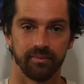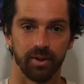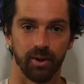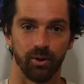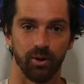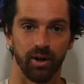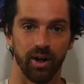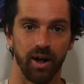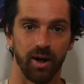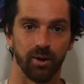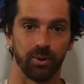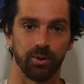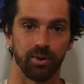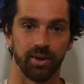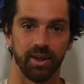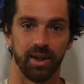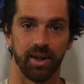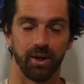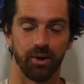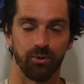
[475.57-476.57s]
Going out
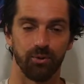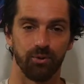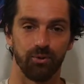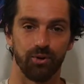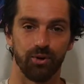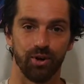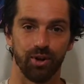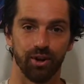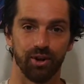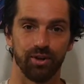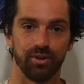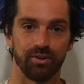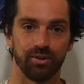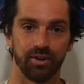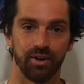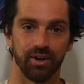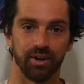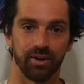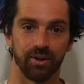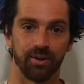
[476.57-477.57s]
and getting really
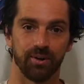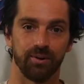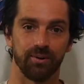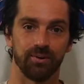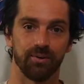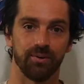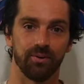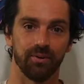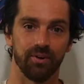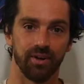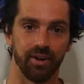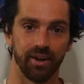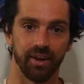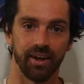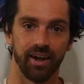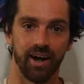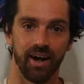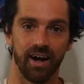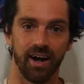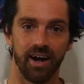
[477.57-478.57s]
drunk or
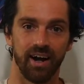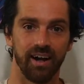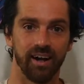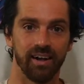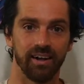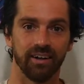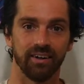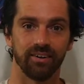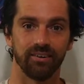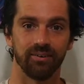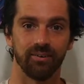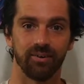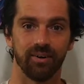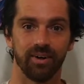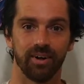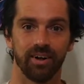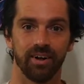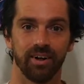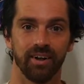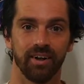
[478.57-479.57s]
really high
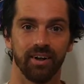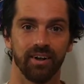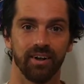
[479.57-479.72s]
or